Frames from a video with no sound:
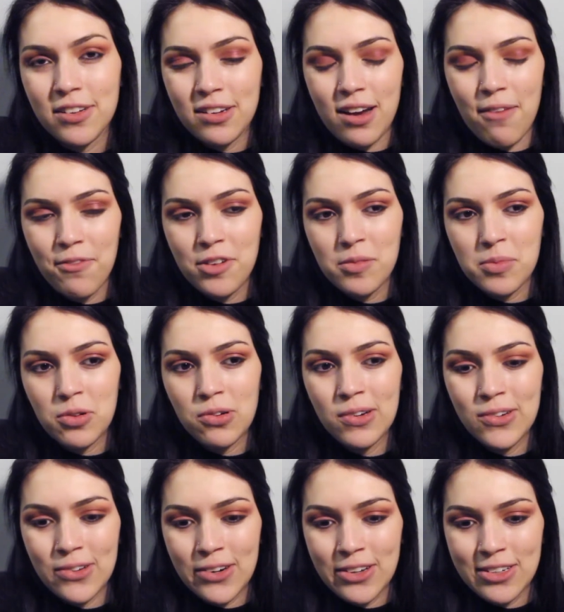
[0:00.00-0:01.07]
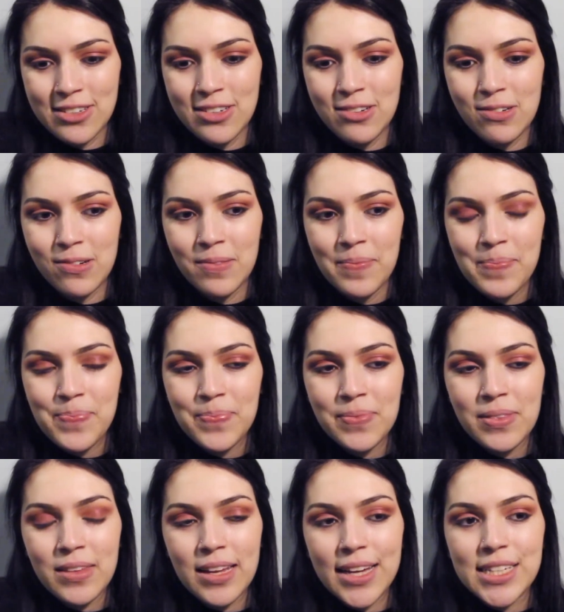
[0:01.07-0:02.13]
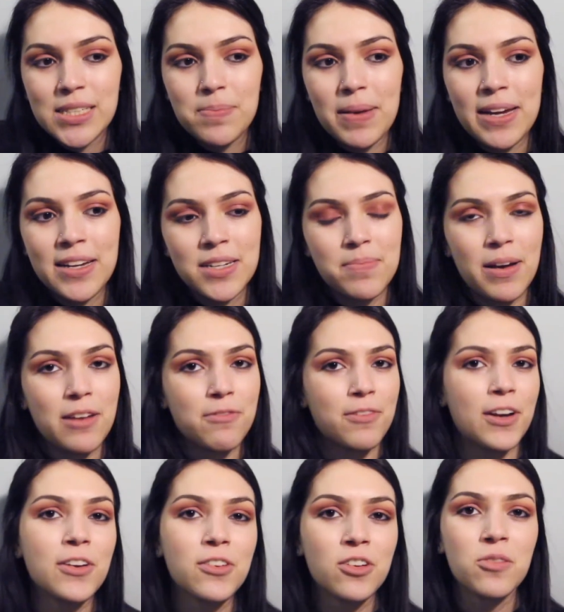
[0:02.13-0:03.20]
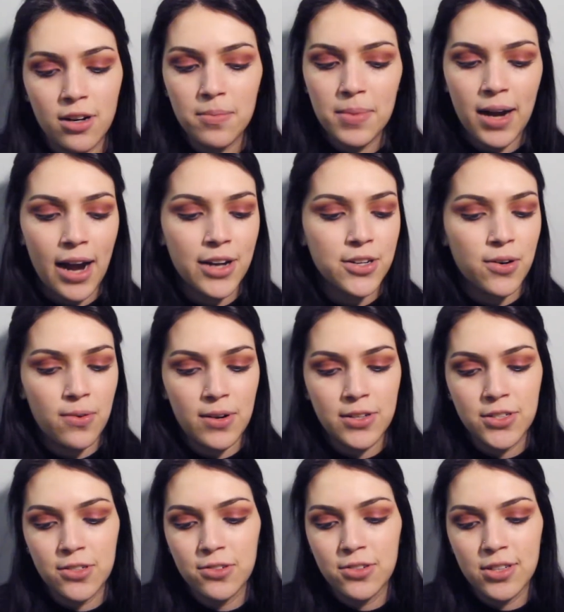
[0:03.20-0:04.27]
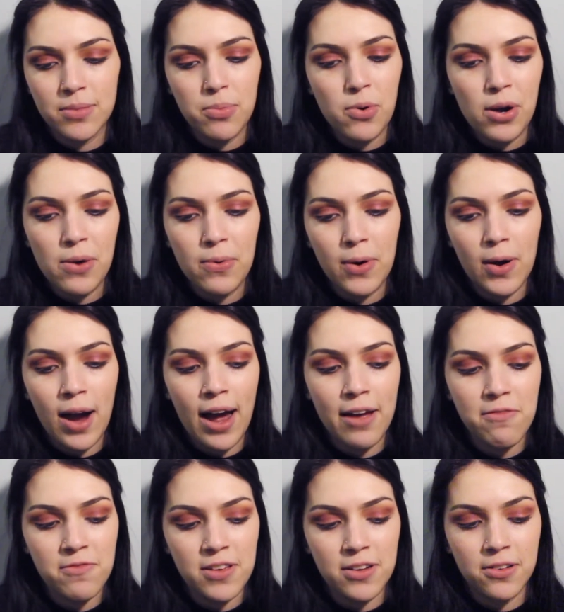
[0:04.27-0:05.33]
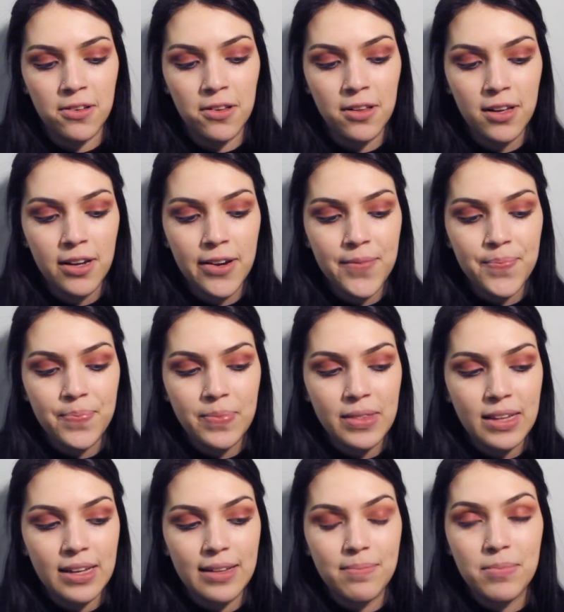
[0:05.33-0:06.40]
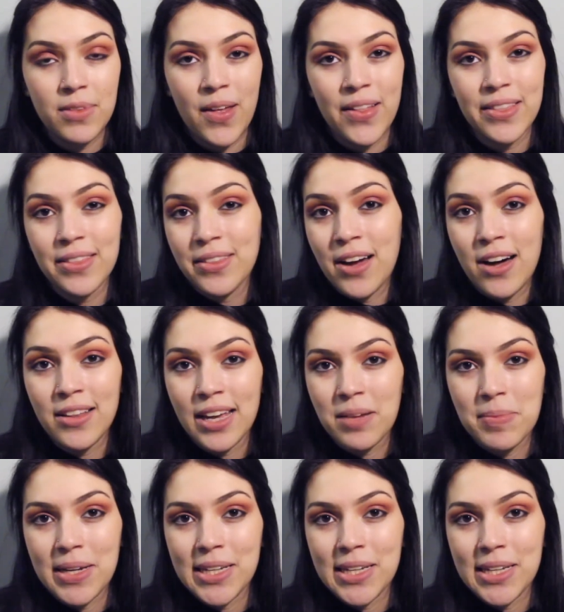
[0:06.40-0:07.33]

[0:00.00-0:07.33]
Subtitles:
uncomfortable in order to expand my friend group, but I don't want to the point where I feel not like